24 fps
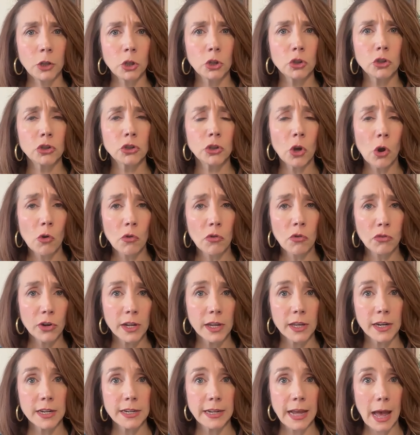So
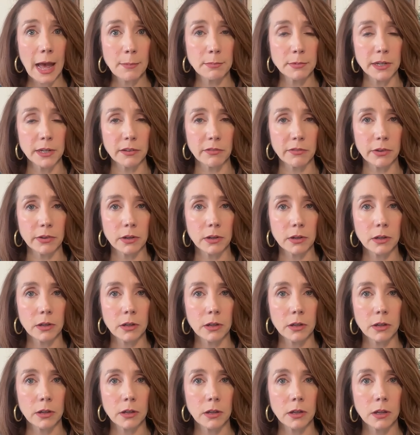freaking adaptive.
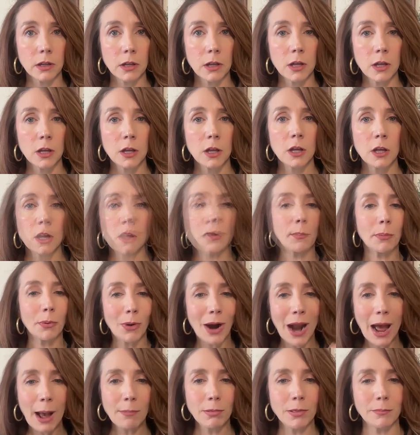The
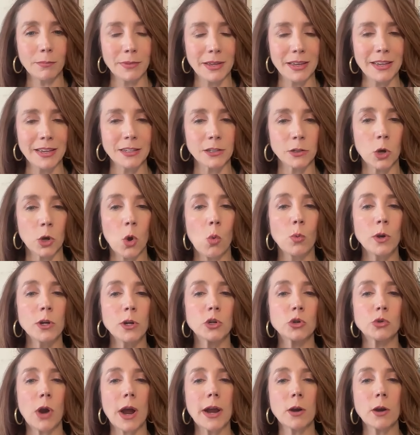problem is we
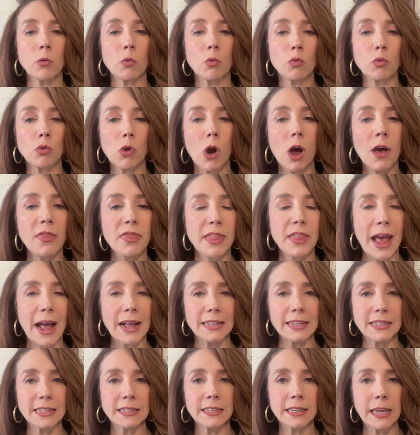try to run
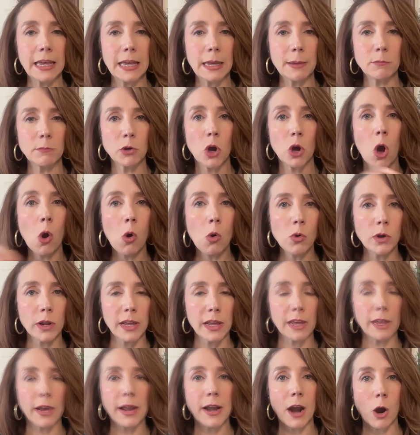that same
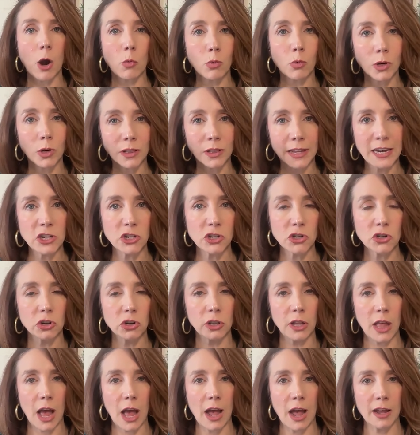coding in our relational
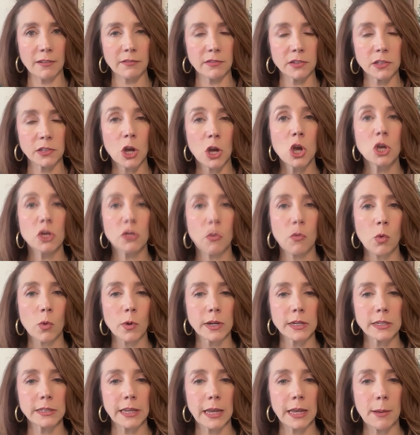lives. For
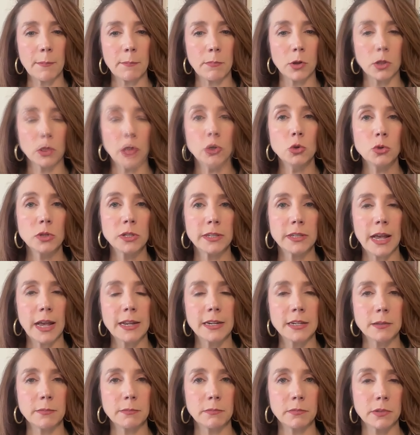example, you
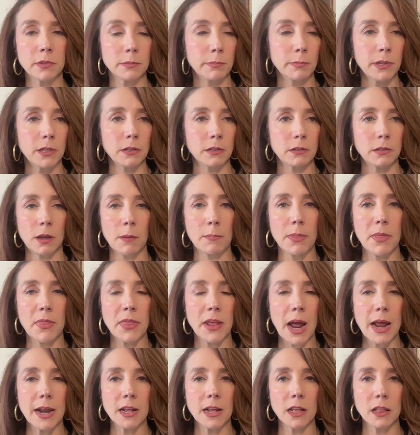said to me something that
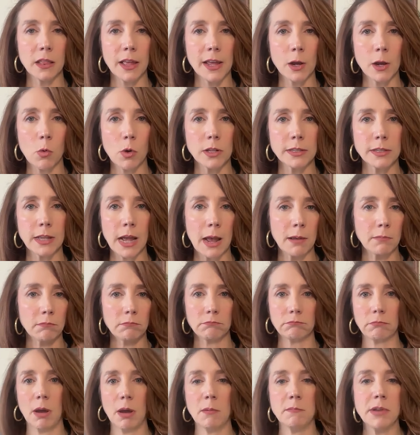I didn't like one time.
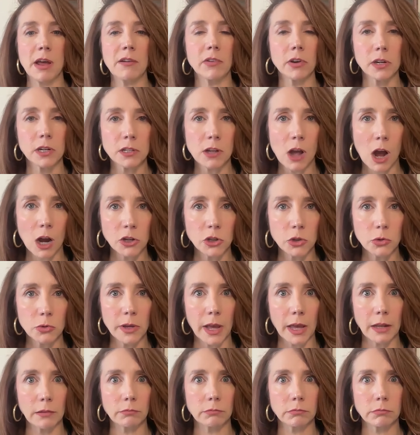I'm never going to talk to you
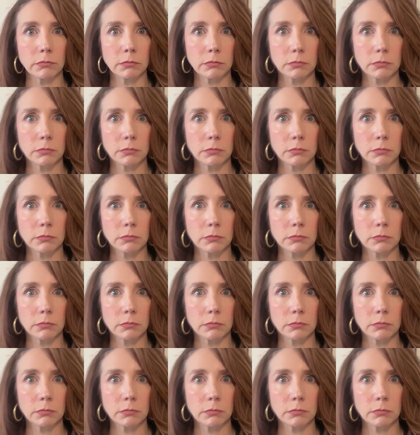again.